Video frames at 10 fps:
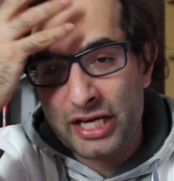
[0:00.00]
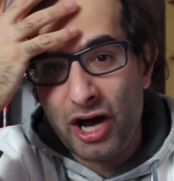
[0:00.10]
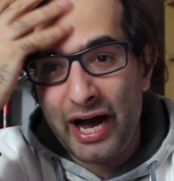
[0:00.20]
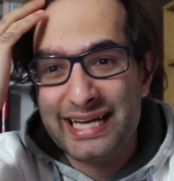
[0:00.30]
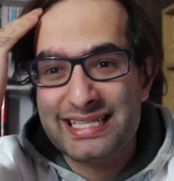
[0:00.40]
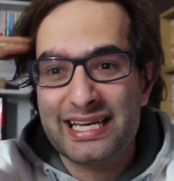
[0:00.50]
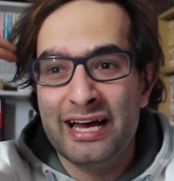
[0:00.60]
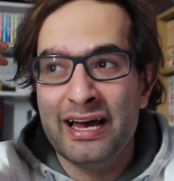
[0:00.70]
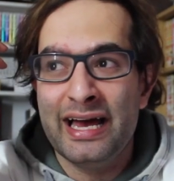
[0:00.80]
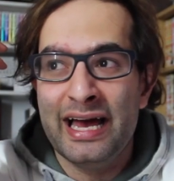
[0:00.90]
Guy's,
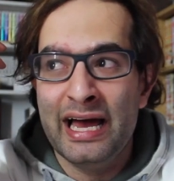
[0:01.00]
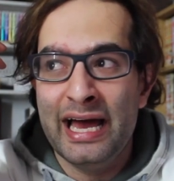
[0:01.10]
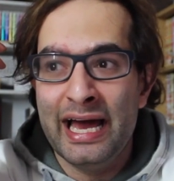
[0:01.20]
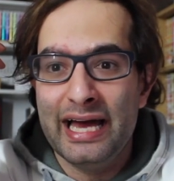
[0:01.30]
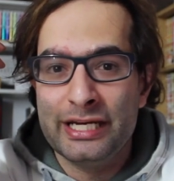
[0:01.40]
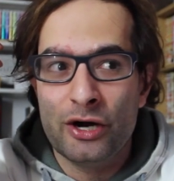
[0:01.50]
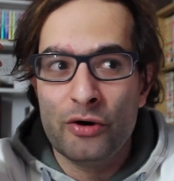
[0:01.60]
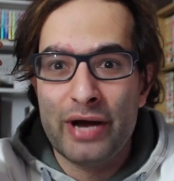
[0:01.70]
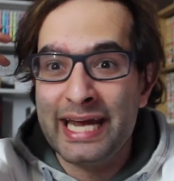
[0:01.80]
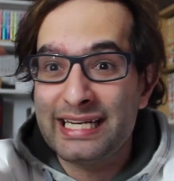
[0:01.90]
you
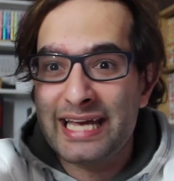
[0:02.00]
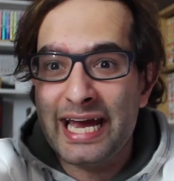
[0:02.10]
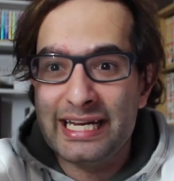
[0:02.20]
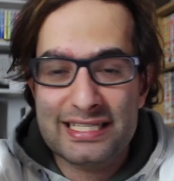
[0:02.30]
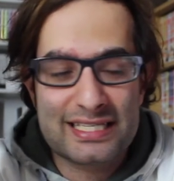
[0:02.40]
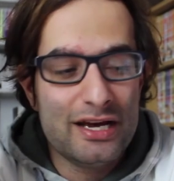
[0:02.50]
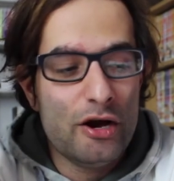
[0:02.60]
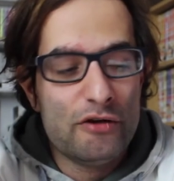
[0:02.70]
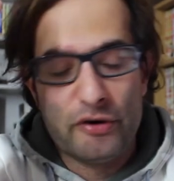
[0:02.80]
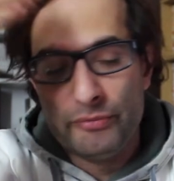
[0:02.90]
know, eight gates
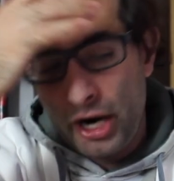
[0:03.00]
from